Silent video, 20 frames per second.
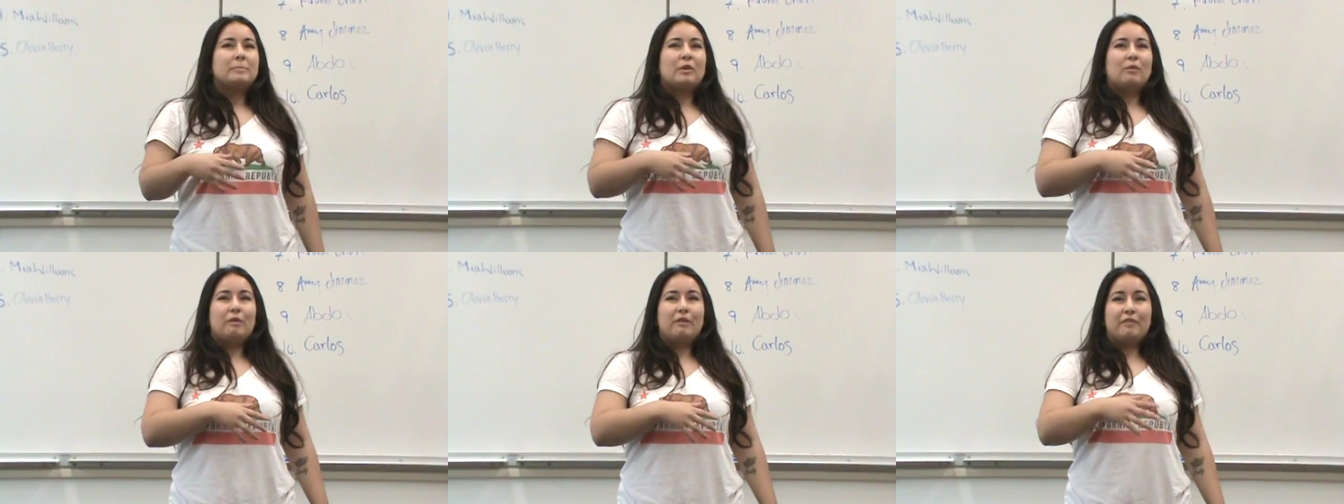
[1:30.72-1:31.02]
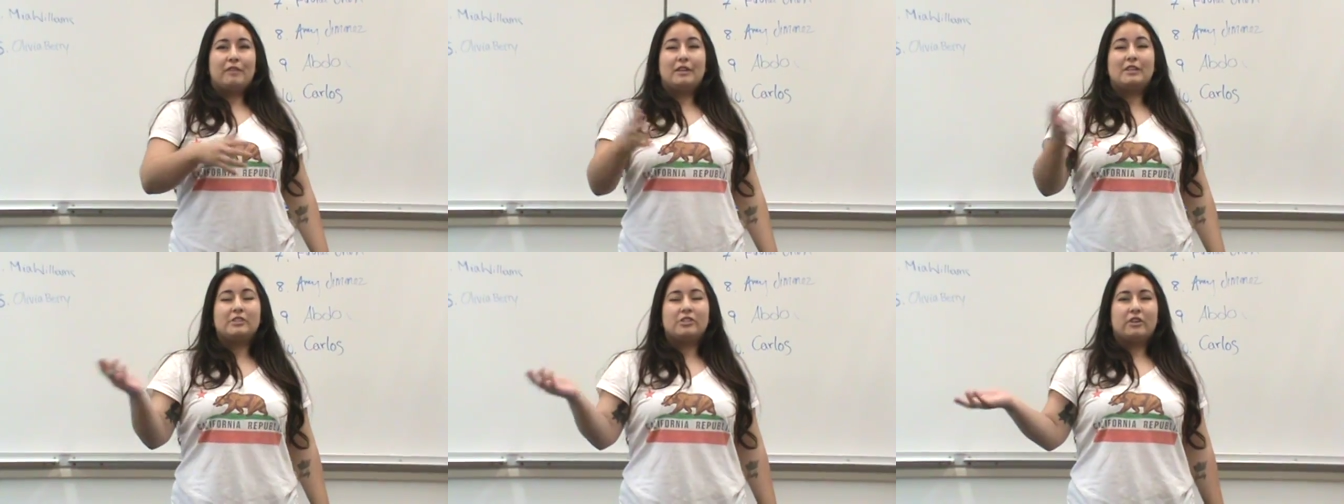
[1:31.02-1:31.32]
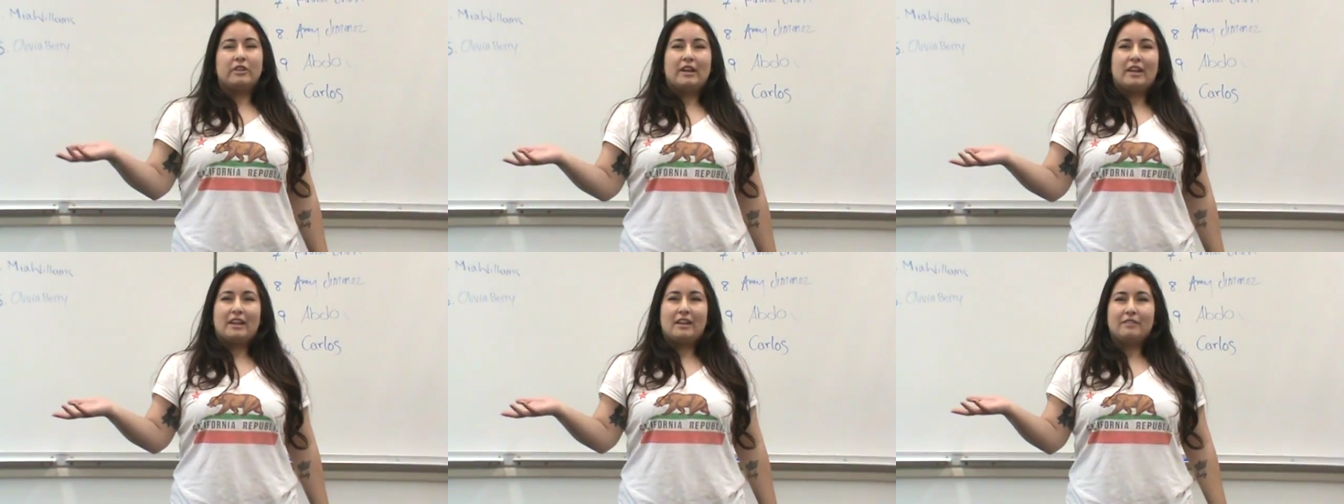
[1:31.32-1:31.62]
we finished
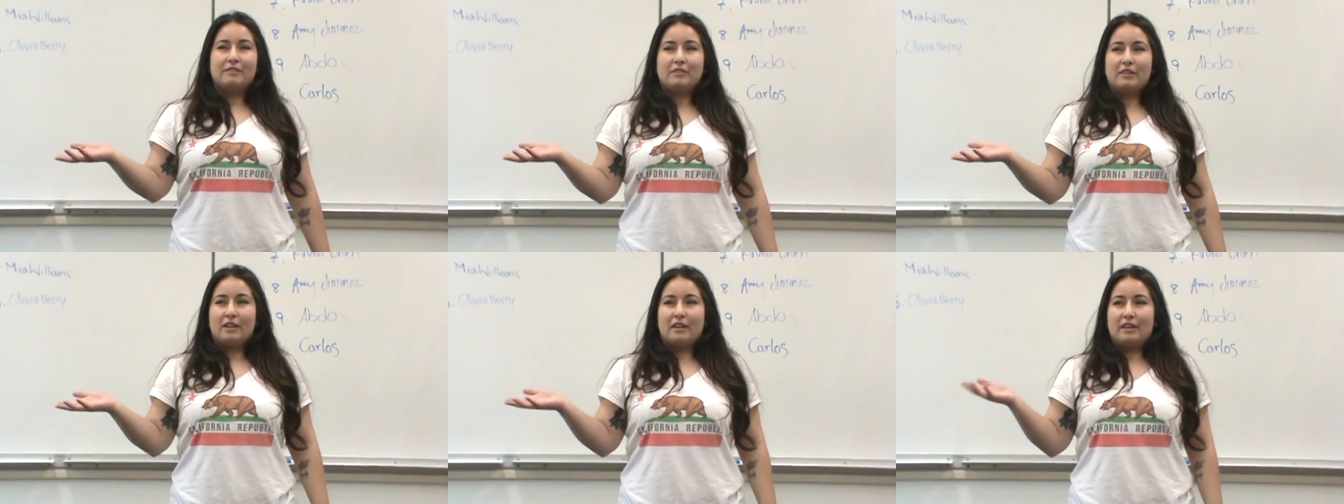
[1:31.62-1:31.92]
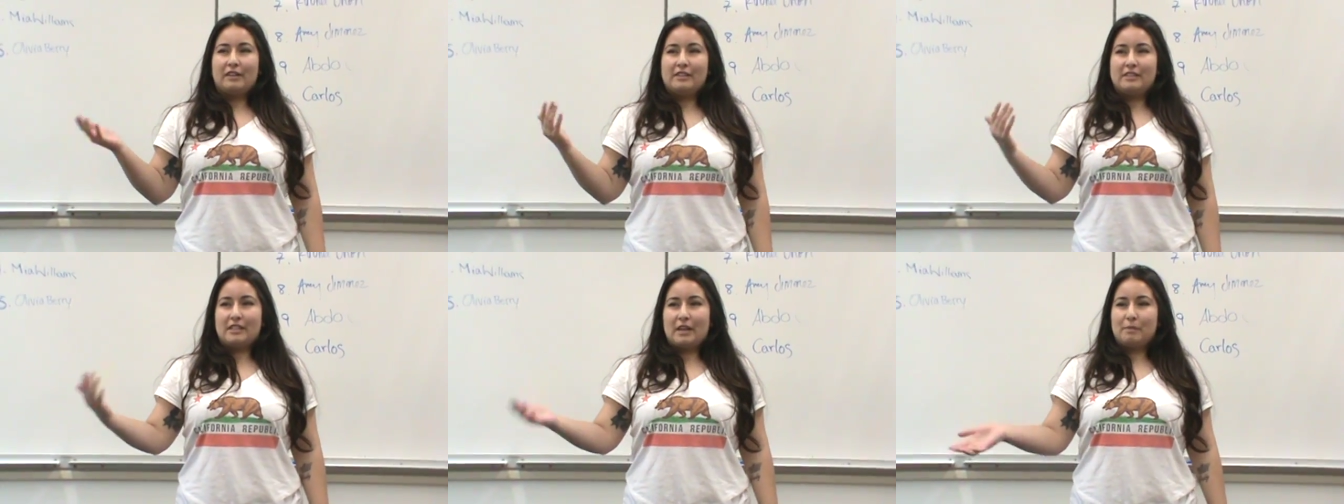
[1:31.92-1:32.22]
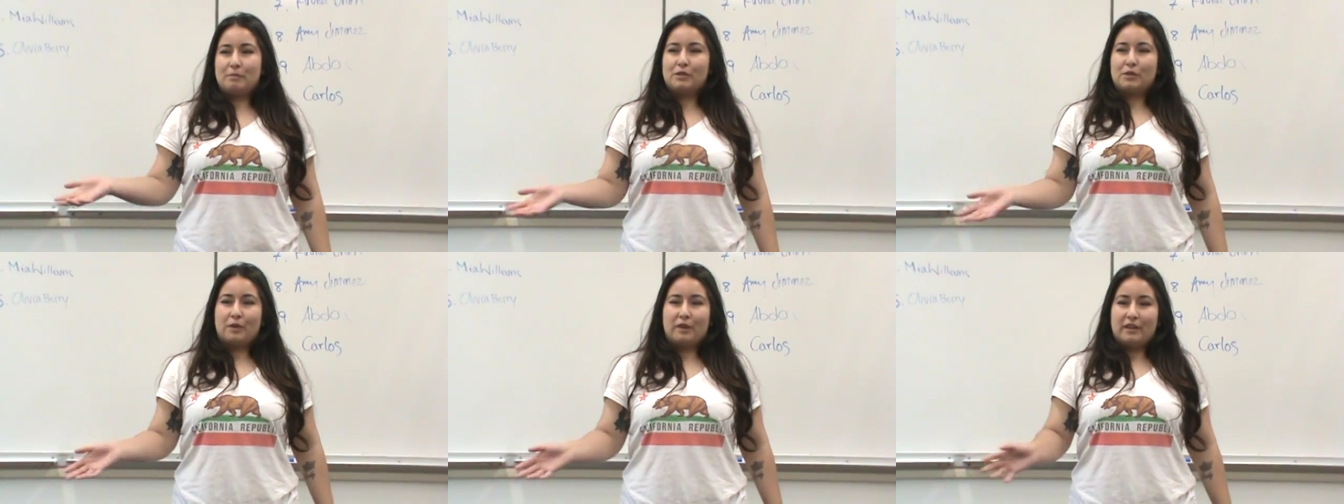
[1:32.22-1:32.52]
our night in
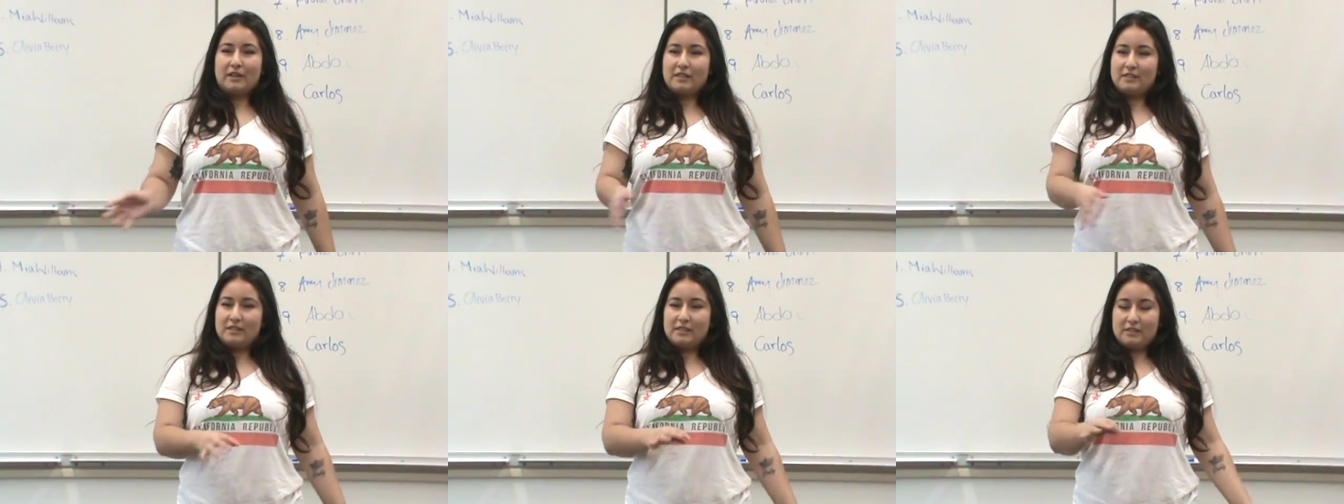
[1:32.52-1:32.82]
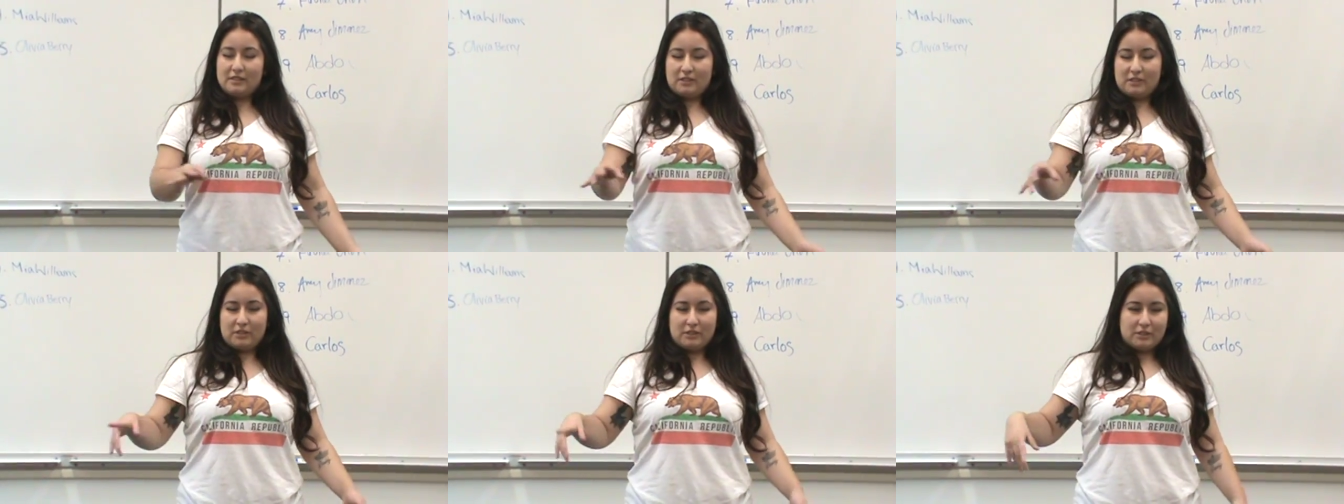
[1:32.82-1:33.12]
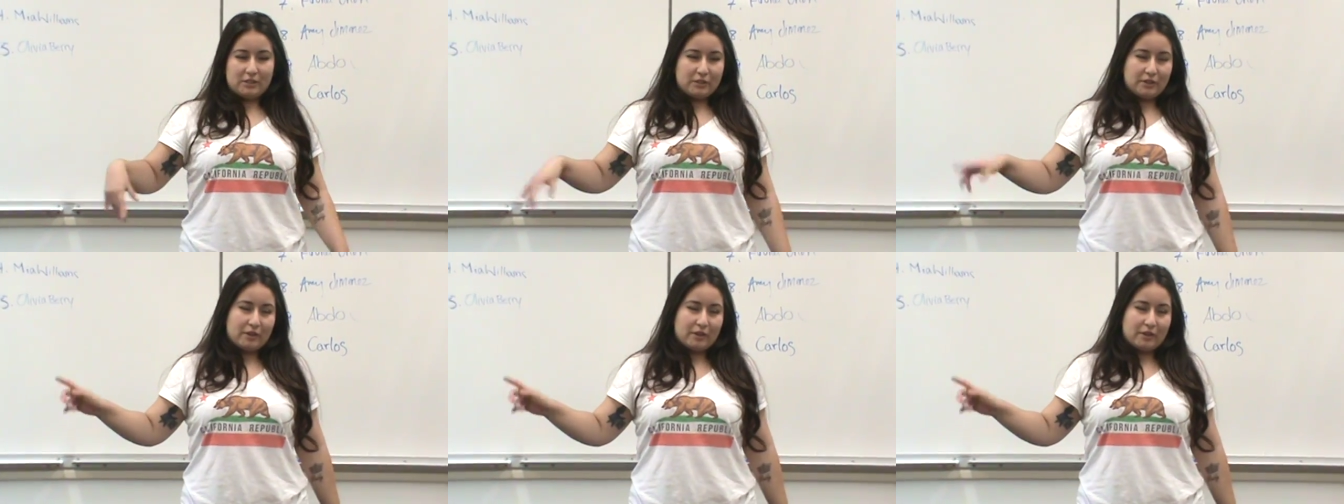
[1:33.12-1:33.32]
Times Square because it's just